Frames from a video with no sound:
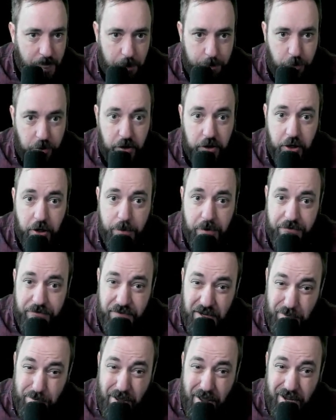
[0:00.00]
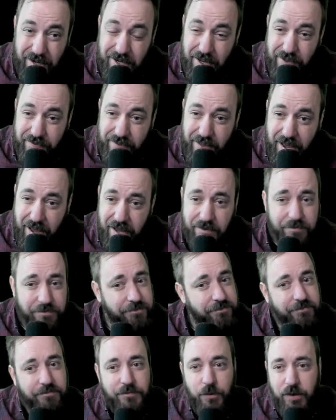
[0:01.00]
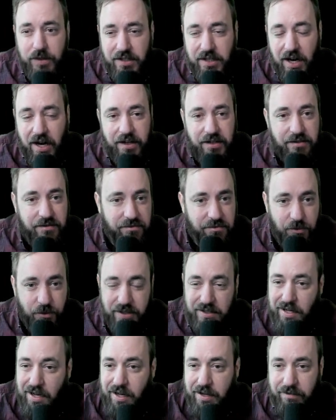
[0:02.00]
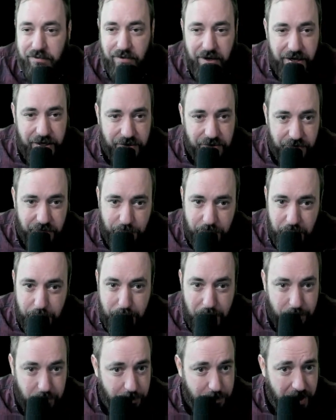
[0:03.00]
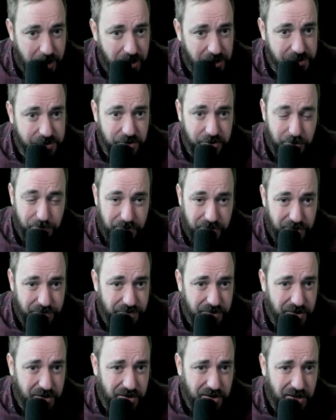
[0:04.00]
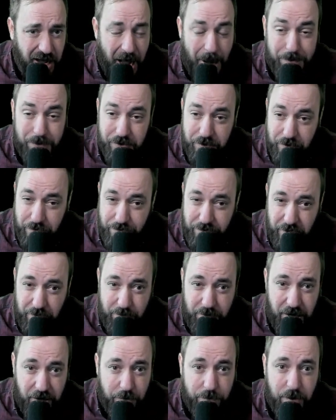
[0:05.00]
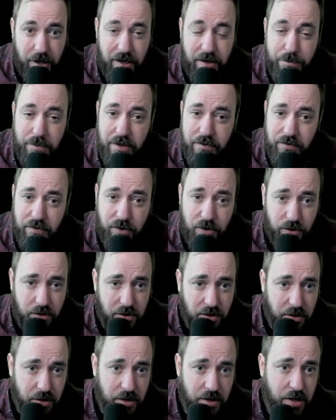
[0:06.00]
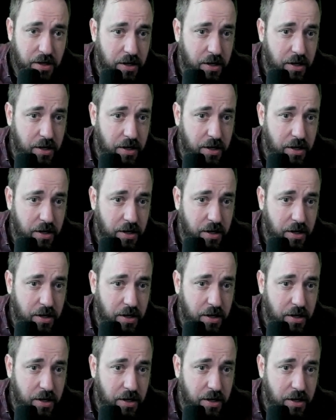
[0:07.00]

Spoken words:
put a little bit of feedback on that. We're done. We're done, right? A little bit of memory palace, a little bit of optical feedback would probably be even cooler.